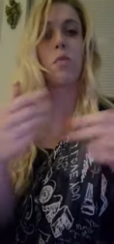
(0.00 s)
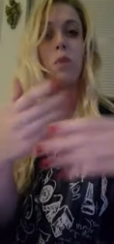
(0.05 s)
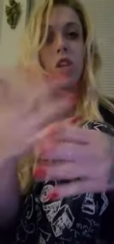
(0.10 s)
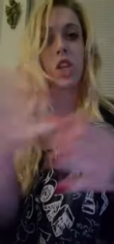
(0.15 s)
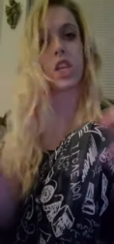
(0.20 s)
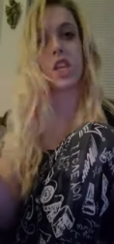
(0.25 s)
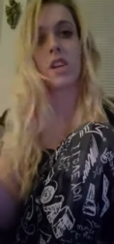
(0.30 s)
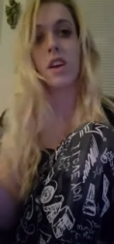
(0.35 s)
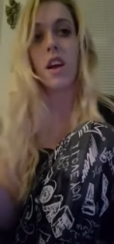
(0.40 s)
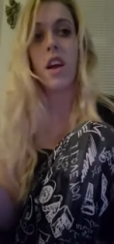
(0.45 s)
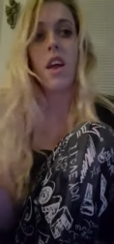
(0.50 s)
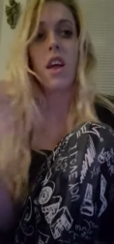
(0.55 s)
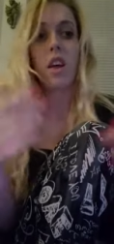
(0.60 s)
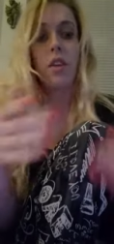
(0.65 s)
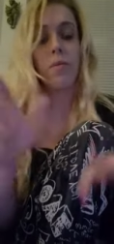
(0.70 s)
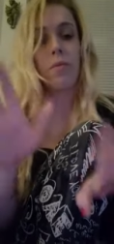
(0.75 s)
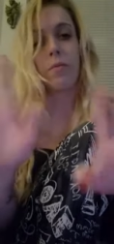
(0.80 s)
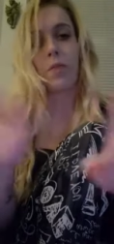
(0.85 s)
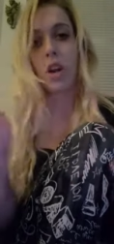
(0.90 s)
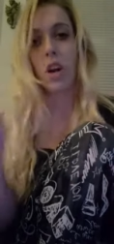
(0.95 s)
which,
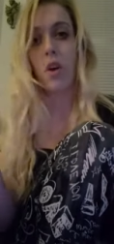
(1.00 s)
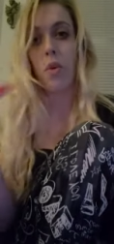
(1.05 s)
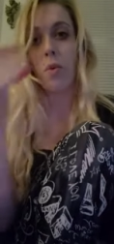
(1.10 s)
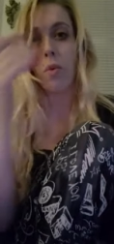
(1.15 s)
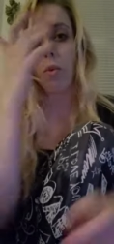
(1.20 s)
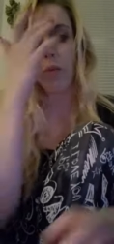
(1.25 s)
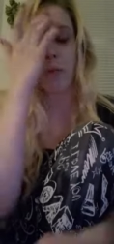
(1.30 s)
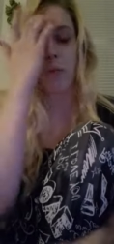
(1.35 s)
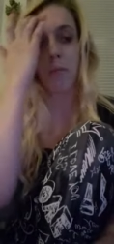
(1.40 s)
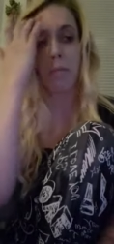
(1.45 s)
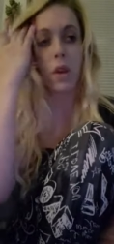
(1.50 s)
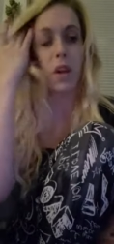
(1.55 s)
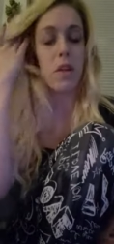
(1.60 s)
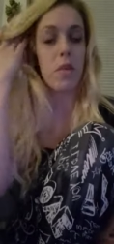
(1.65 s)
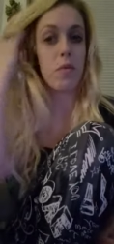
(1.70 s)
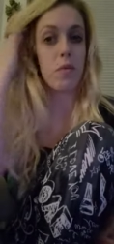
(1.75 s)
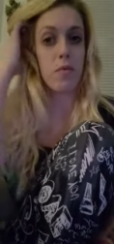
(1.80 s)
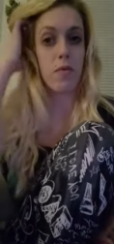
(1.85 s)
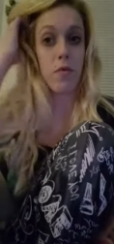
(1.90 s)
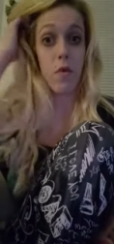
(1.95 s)
you know,
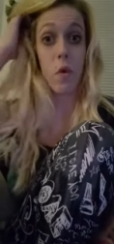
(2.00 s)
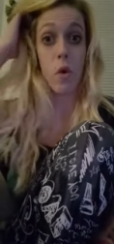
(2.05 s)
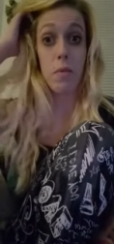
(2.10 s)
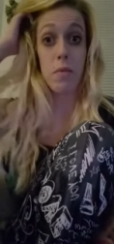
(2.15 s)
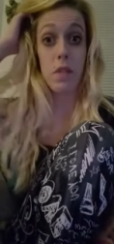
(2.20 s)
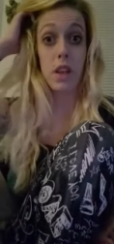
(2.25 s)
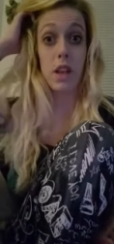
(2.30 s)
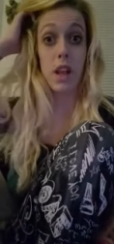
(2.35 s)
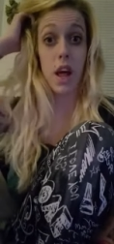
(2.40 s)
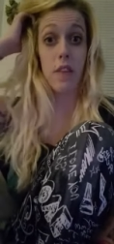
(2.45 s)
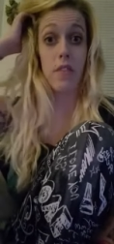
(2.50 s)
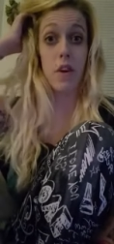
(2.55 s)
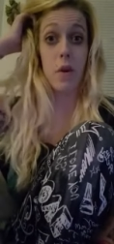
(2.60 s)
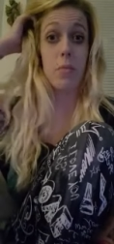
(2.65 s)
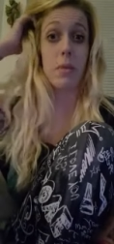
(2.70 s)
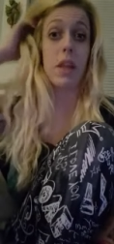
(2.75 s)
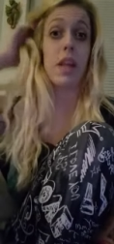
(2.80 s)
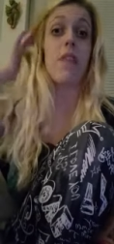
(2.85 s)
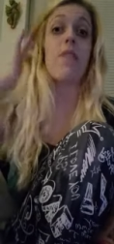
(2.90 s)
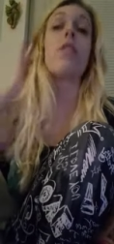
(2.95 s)
it forms a lot of our
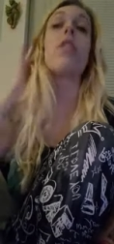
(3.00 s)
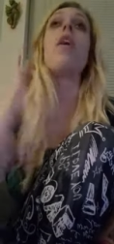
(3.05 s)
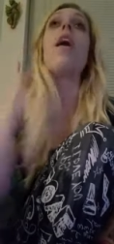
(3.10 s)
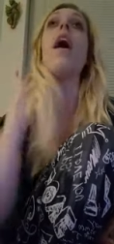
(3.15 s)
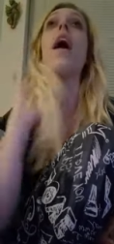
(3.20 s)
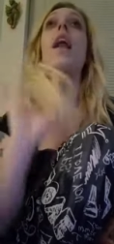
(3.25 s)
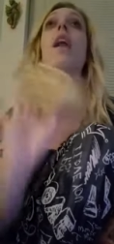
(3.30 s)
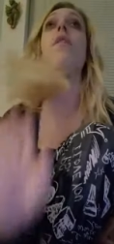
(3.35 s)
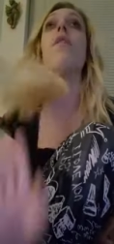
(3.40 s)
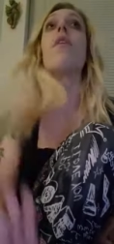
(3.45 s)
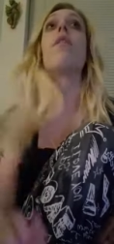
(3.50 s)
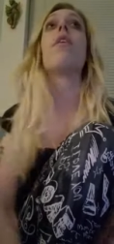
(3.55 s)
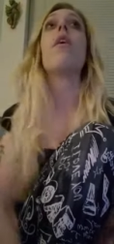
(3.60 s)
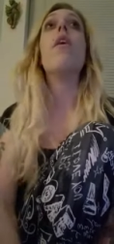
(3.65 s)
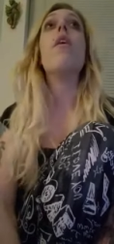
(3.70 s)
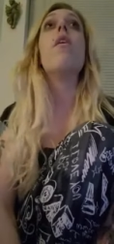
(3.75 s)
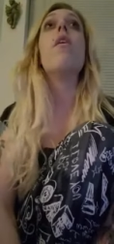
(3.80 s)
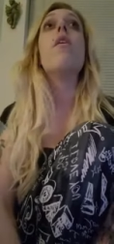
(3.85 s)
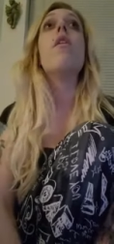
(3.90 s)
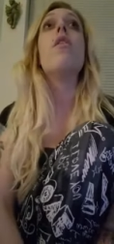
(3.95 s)
beliefs. Anyways,
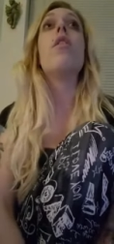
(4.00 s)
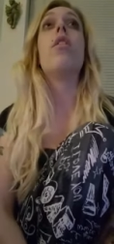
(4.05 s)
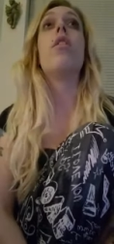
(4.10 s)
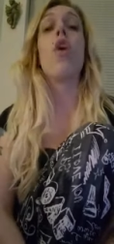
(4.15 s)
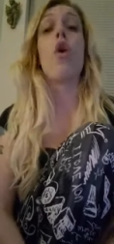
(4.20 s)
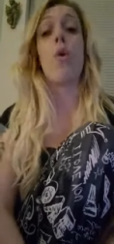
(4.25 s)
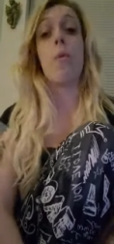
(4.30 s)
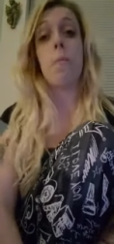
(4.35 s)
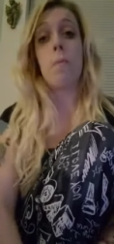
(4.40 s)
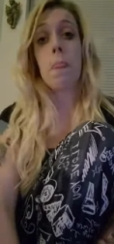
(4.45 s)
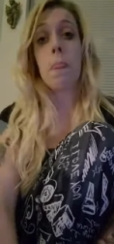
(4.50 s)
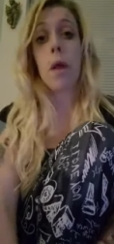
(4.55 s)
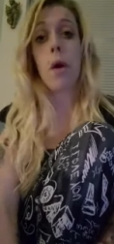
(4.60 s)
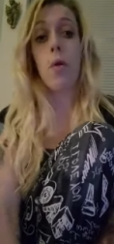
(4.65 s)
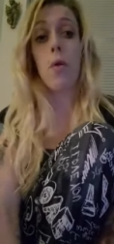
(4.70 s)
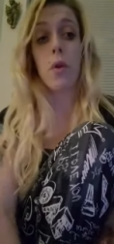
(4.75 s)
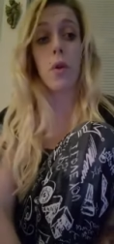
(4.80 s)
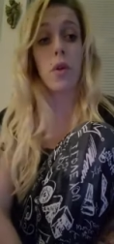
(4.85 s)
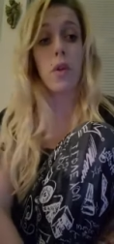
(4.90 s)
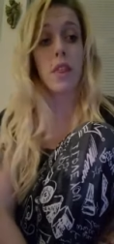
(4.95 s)
so
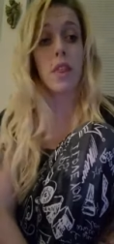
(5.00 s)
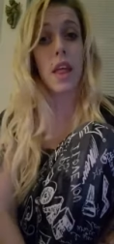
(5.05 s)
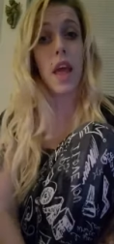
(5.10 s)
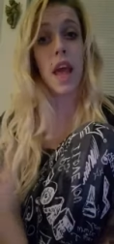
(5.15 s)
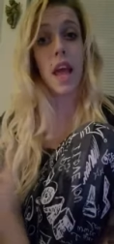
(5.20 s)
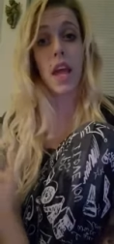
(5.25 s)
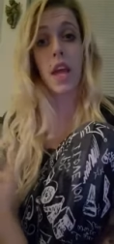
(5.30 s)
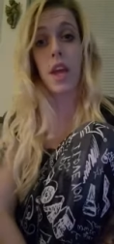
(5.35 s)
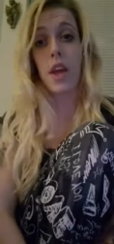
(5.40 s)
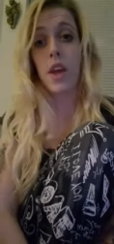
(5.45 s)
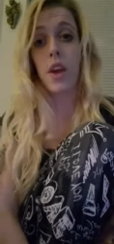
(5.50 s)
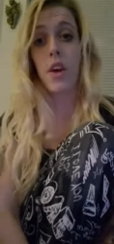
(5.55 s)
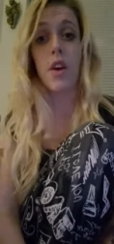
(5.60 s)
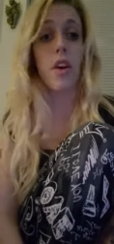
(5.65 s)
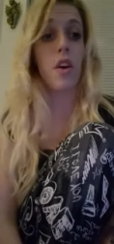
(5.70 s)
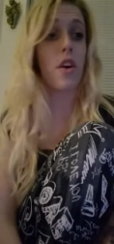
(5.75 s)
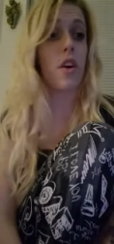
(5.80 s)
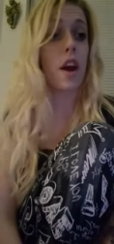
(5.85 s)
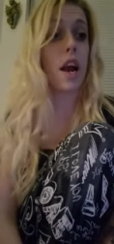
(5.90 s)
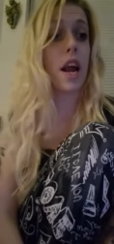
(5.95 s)
say
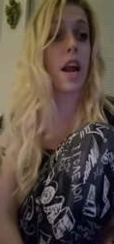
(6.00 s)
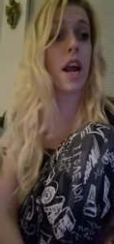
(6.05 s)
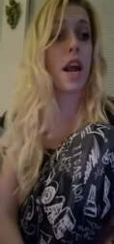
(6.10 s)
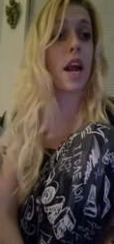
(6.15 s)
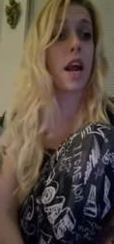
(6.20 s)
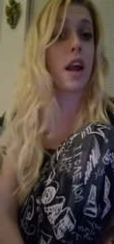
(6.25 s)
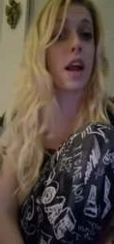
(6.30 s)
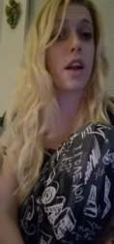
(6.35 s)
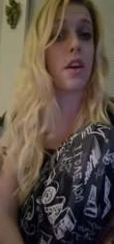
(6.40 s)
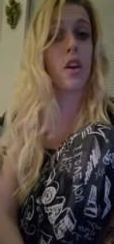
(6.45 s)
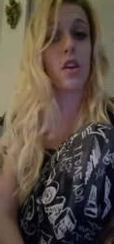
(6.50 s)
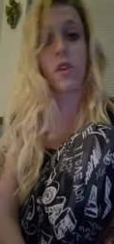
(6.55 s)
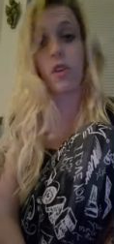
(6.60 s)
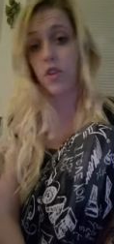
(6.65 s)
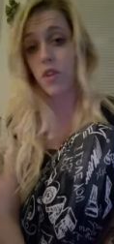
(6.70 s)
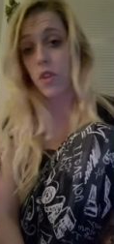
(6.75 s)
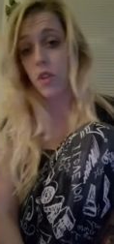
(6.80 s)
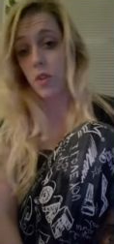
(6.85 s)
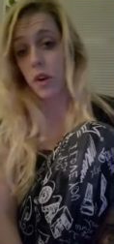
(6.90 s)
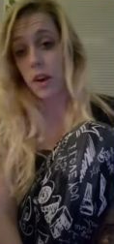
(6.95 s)
you're in the
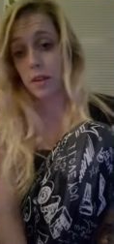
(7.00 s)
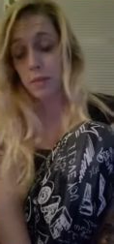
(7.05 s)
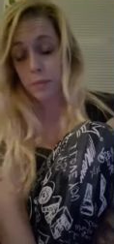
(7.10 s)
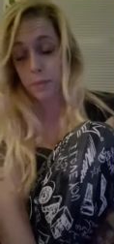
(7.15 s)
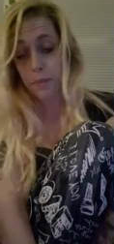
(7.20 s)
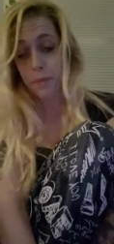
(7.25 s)
grocery store